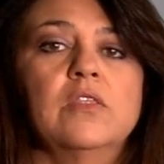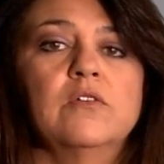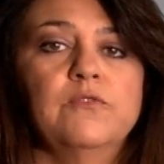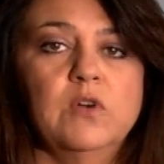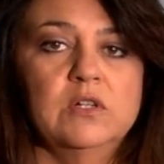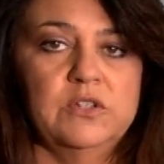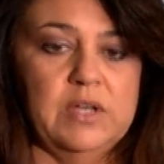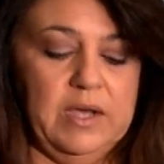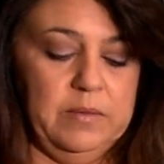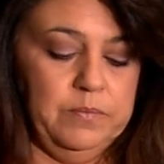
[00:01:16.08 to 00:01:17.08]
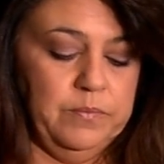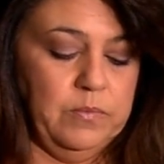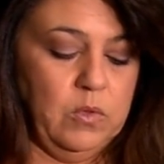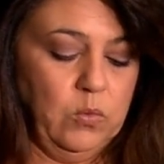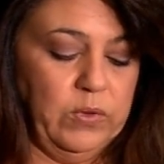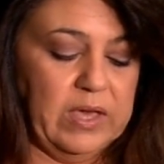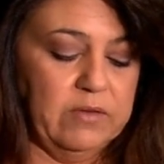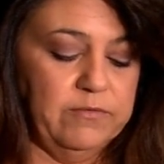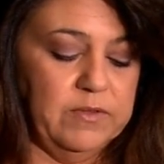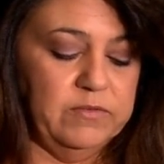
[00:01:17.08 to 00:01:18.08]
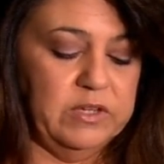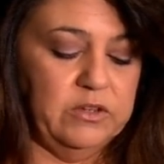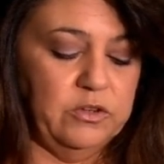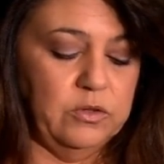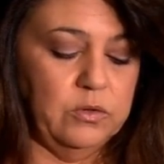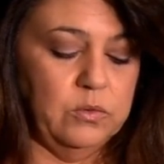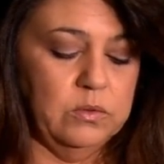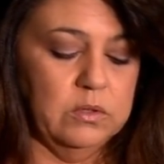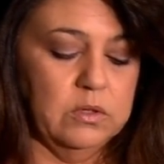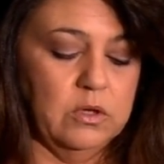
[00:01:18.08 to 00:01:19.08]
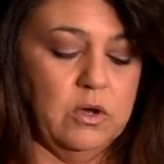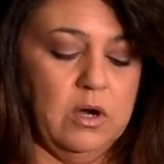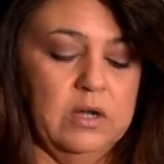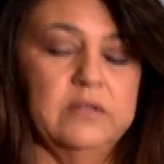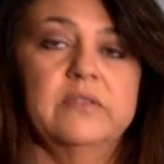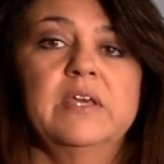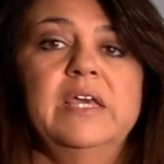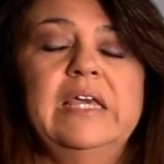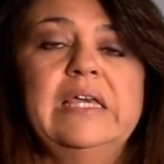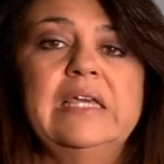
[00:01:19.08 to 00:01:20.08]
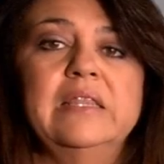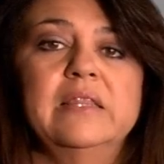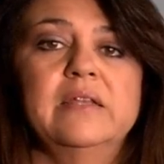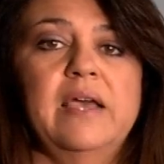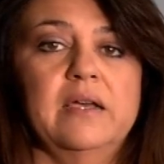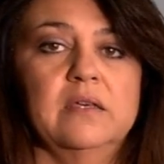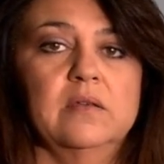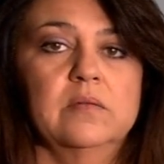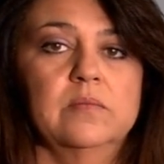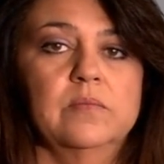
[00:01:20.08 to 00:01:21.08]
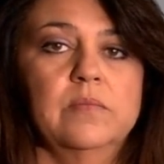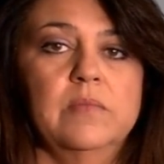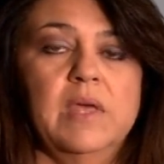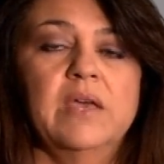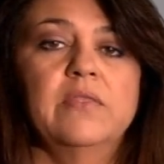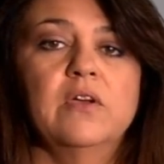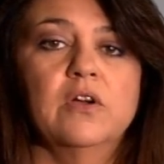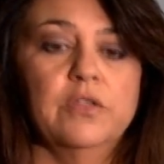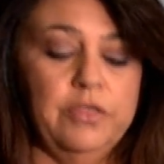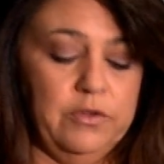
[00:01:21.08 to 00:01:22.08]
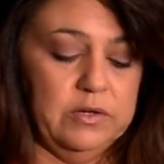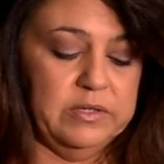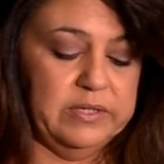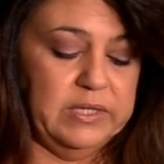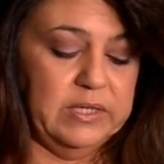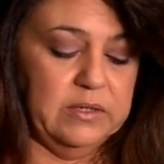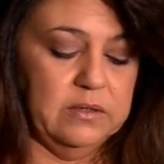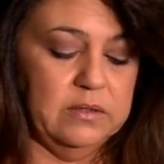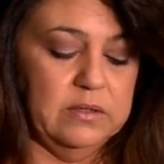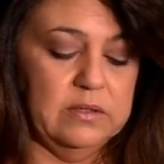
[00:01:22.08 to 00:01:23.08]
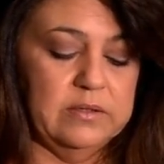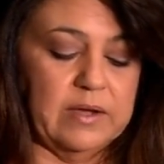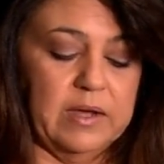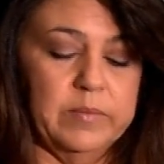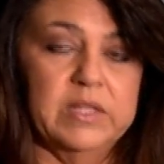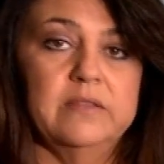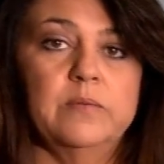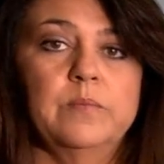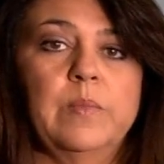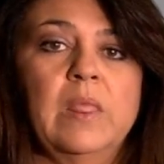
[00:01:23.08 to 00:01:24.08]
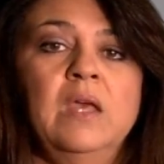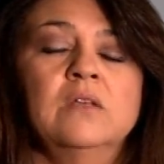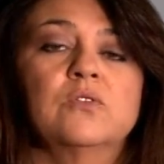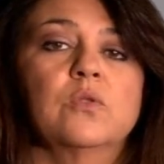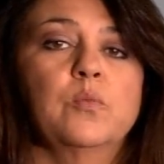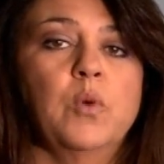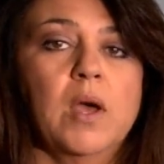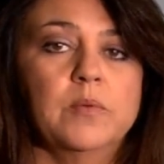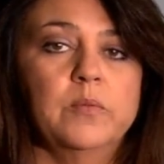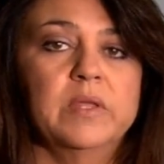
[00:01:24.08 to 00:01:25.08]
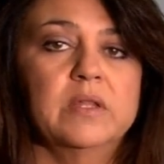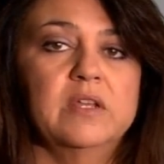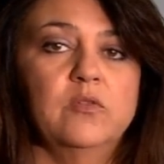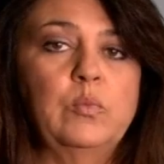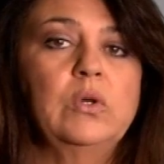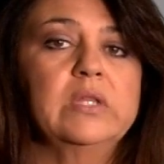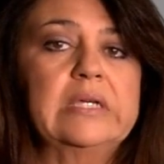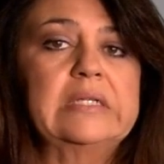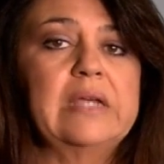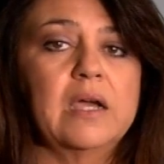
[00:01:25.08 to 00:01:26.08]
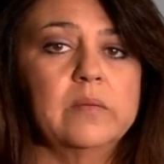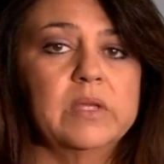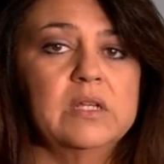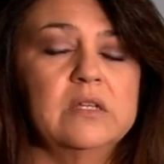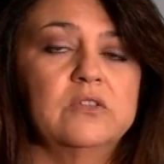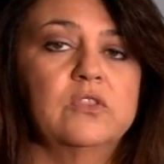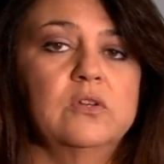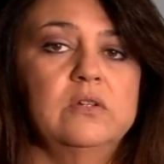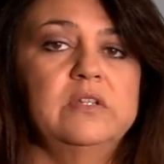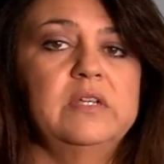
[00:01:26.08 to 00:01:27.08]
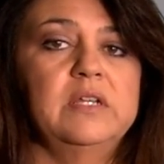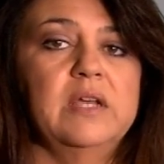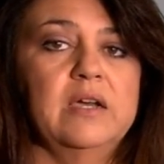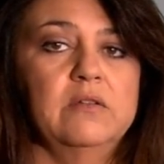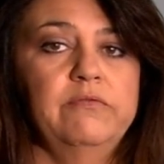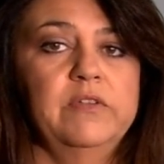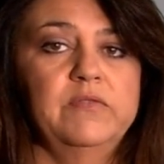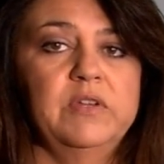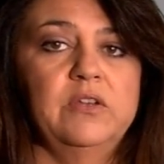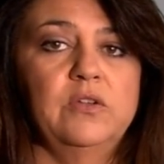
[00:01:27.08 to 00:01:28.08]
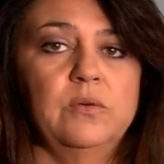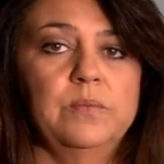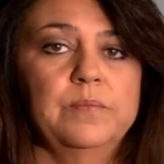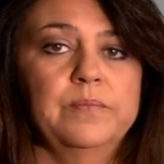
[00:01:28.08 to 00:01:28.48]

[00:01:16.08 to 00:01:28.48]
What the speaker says: The first time, we have 52 cards in the deck, and there are 13 diamonds. So the probability of pulling a diamond is 13 out of 52.